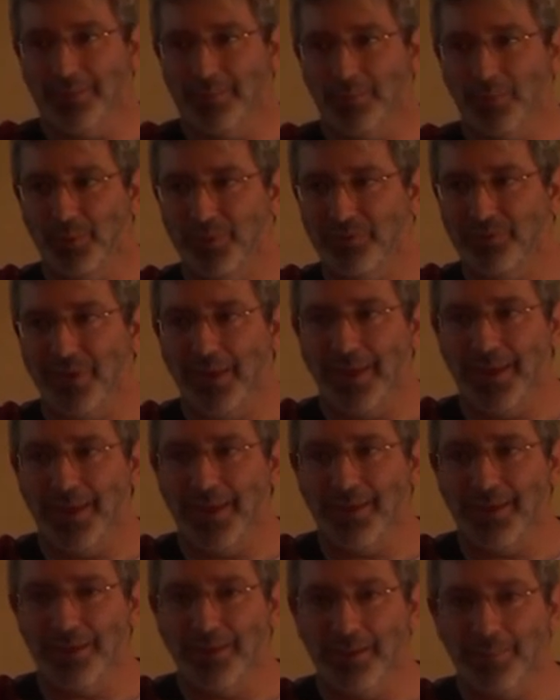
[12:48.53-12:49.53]
them. We're
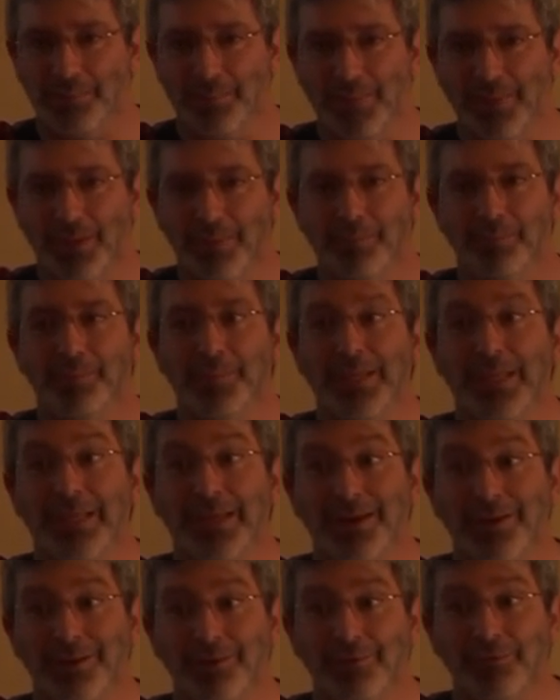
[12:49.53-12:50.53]
saying, be
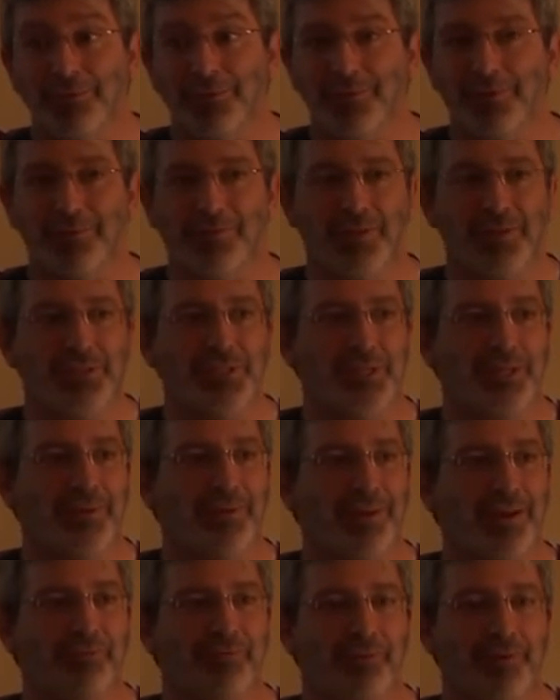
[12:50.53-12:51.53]
careful of the
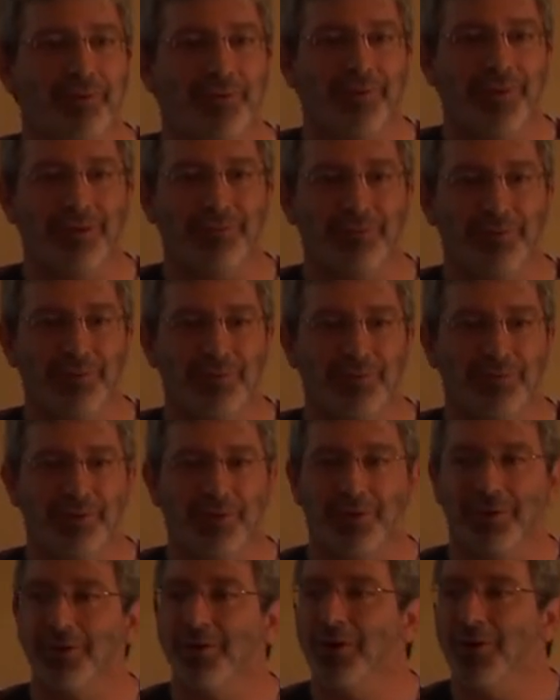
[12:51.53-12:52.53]
geographic reference
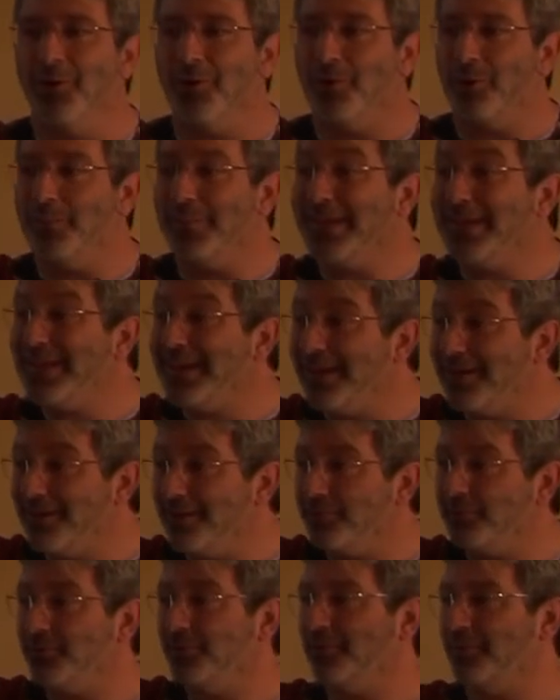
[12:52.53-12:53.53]
here, or be
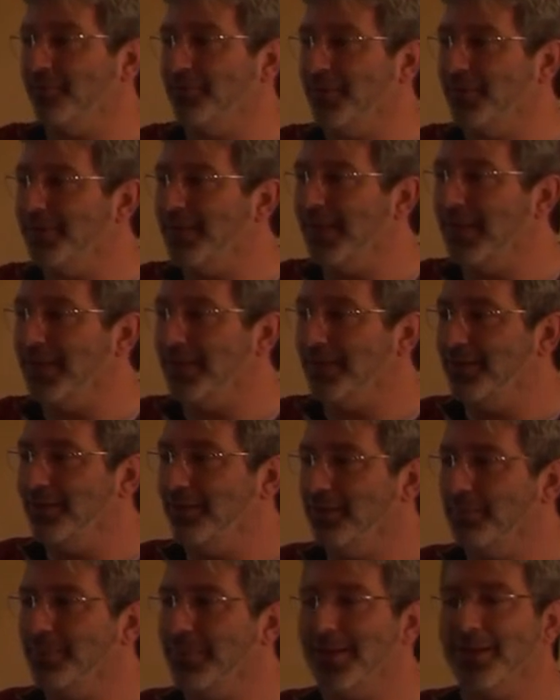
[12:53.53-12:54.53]
careful of the date
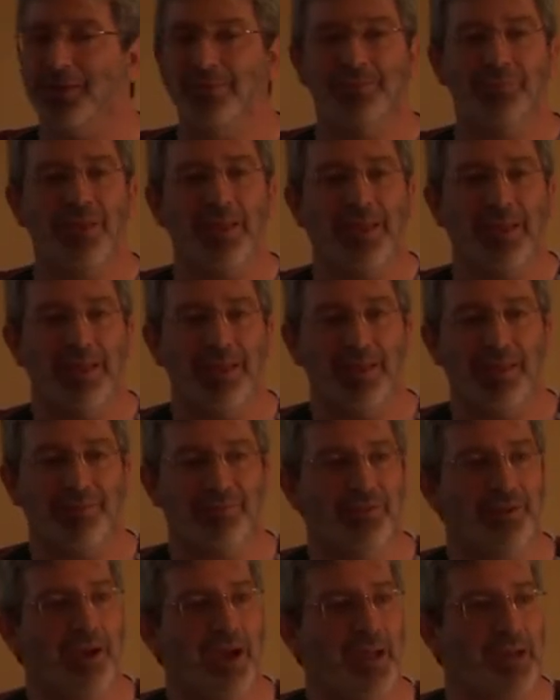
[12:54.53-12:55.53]
here because
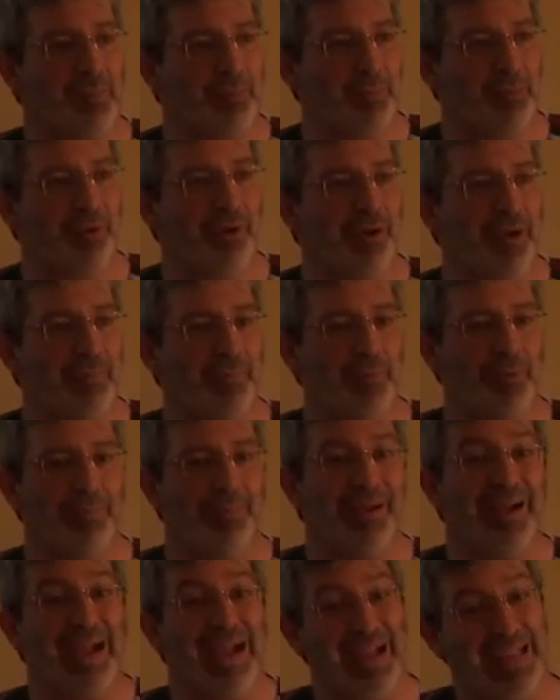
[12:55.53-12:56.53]
it's got a
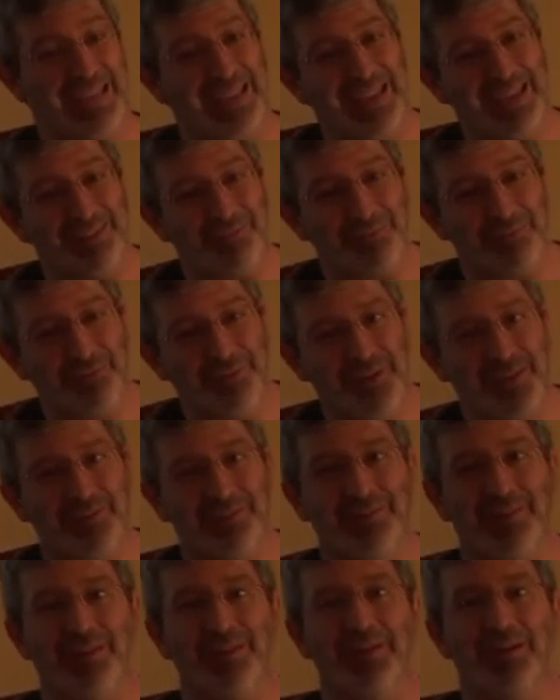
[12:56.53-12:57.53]
problem. I can't
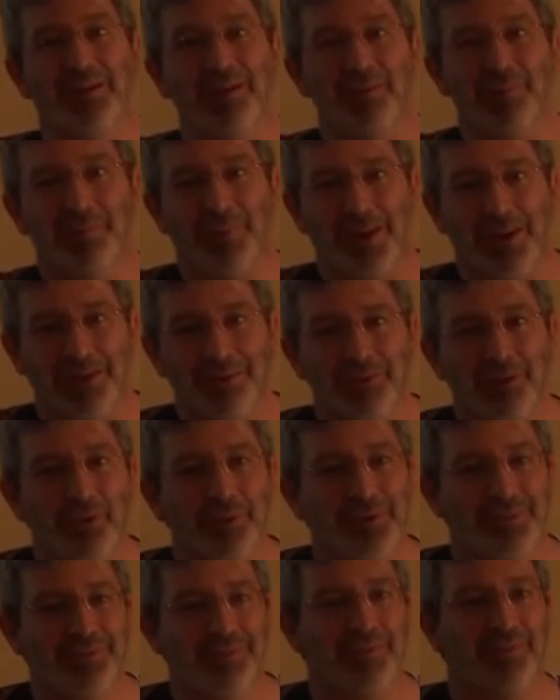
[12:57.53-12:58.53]
fix it, but I know
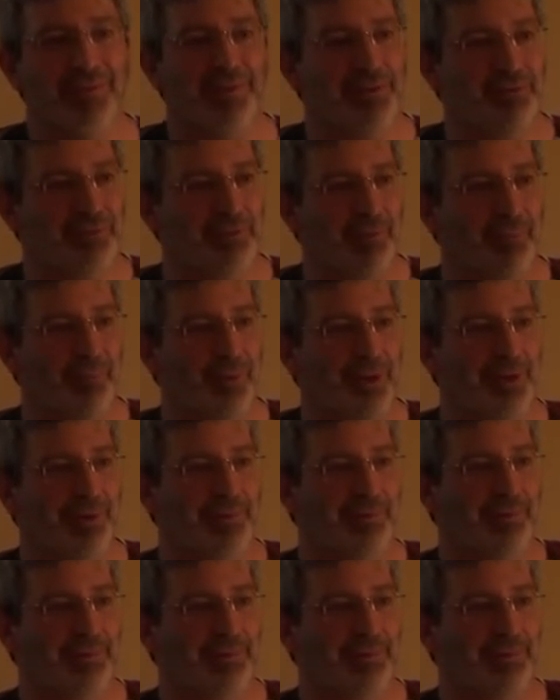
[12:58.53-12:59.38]
it's in there somewhere.